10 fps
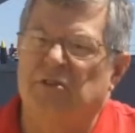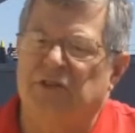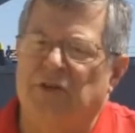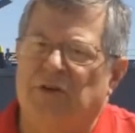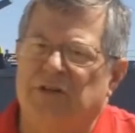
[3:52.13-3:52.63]

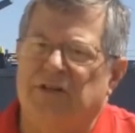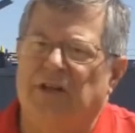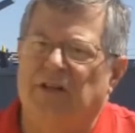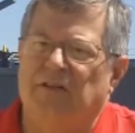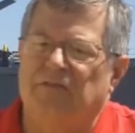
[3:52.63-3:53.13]
school
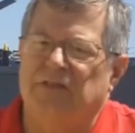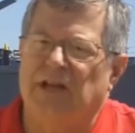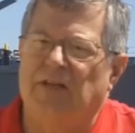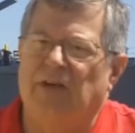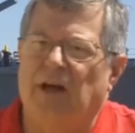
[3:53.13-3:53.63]
students
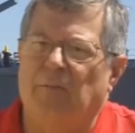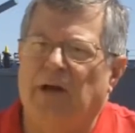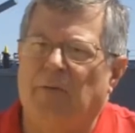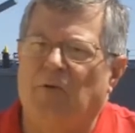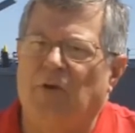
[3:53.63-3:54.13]
in the
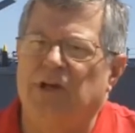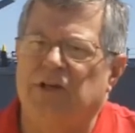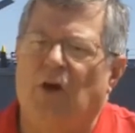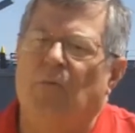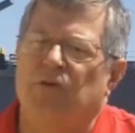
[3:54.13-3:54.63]
state of
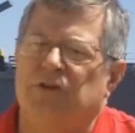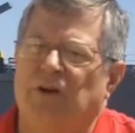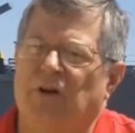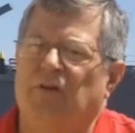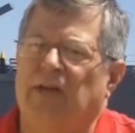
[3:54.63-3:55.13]
Alabama raised
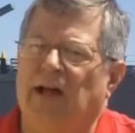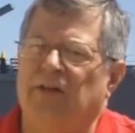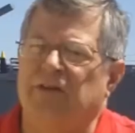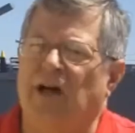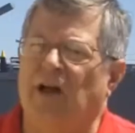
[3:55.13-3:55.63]
almost
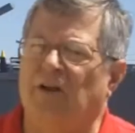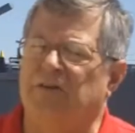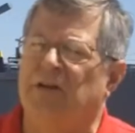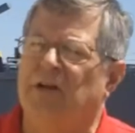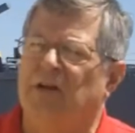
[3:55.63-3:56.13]

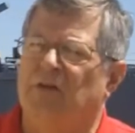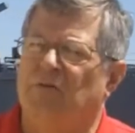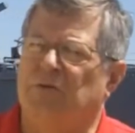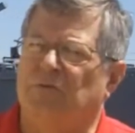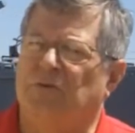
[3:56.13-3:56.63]
$100,000,
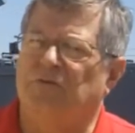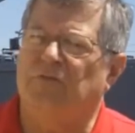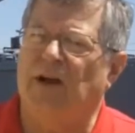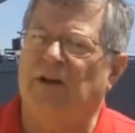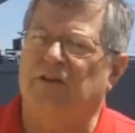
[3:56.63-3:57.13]

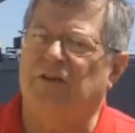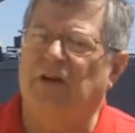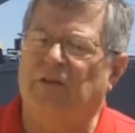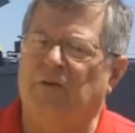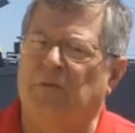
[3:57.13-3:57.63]
which was
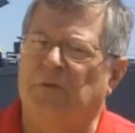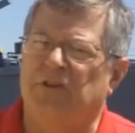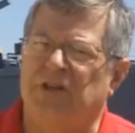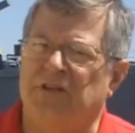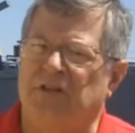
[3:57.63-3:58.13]
fairly
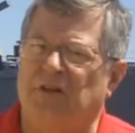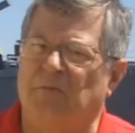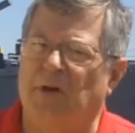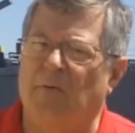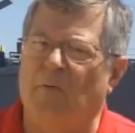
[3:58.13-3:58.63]
significant, but
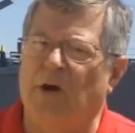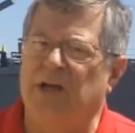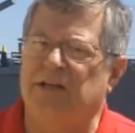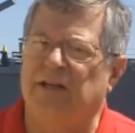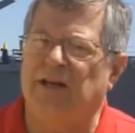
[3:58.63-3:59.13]
since the
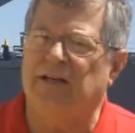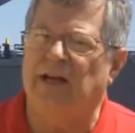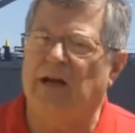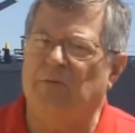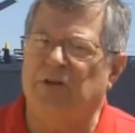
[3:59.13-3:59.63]
minimum wage
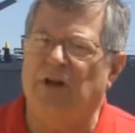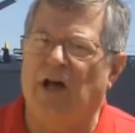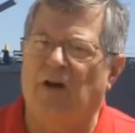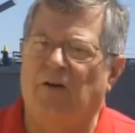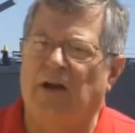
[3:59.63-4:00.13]
at that
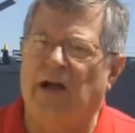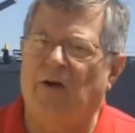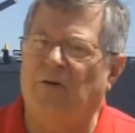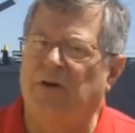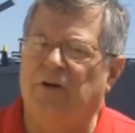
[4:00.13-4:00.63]
time was
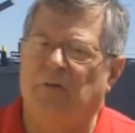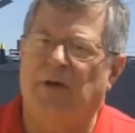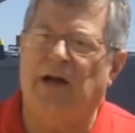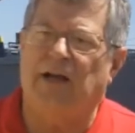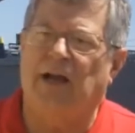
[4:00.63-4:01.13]
$1 an
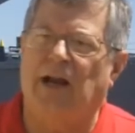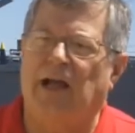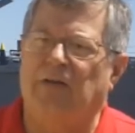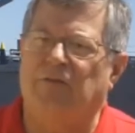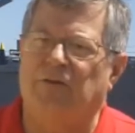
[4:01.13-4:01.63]
hour and you could
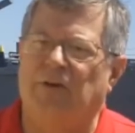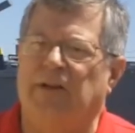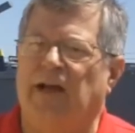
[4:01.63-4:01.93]
buy a Cadillac for